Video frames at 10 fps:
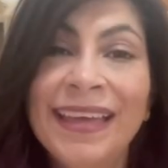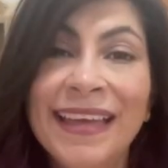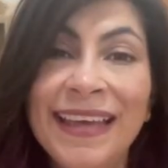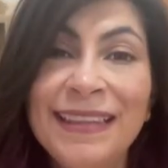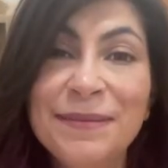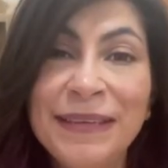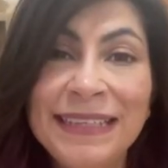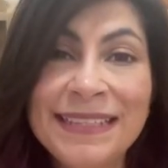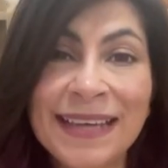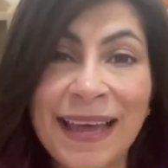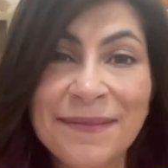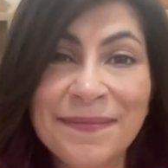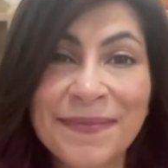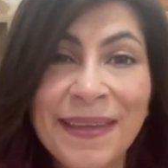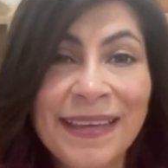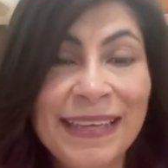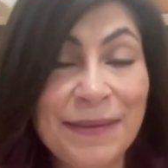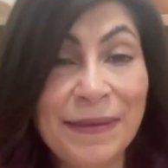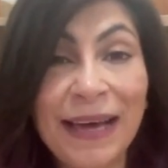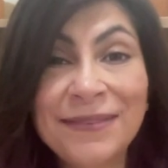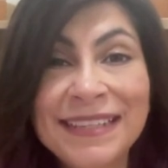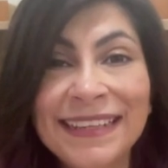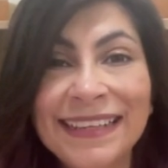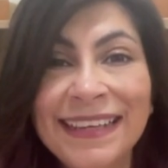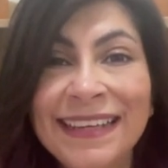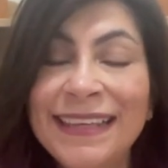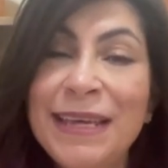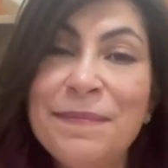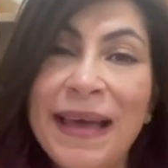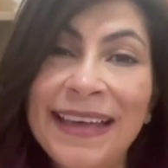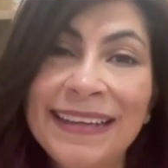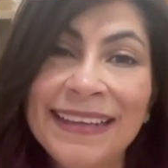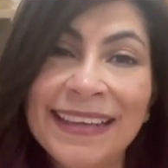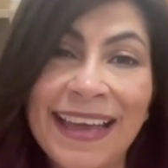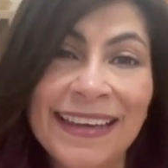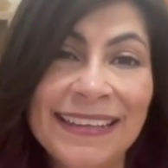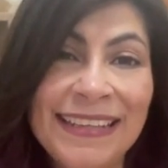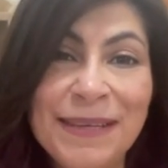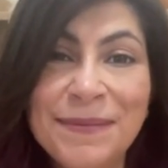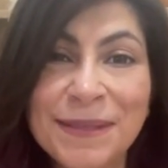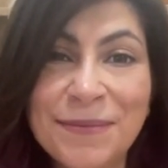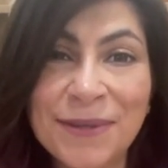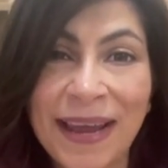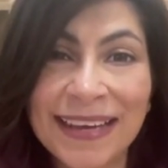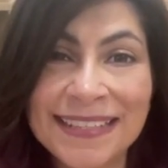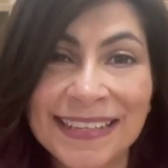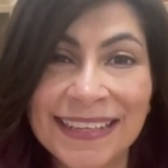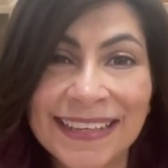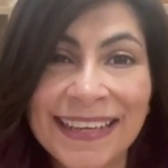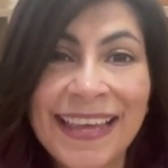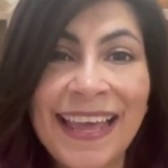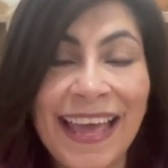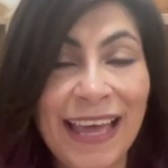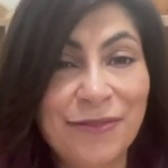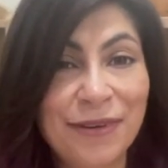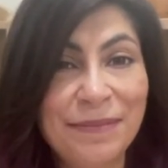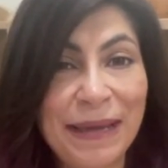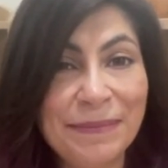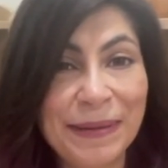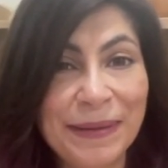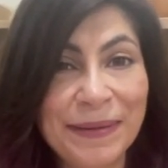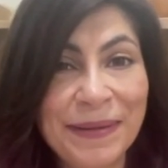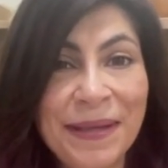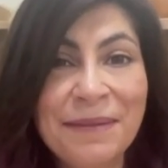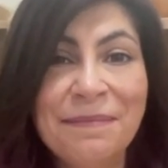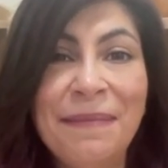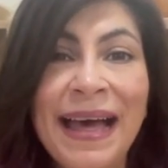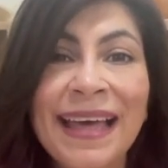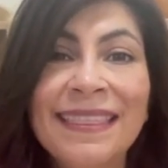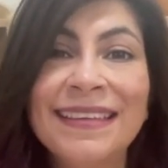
In the meantime, keep counting, keep adding, and keep subtracting. And remember, math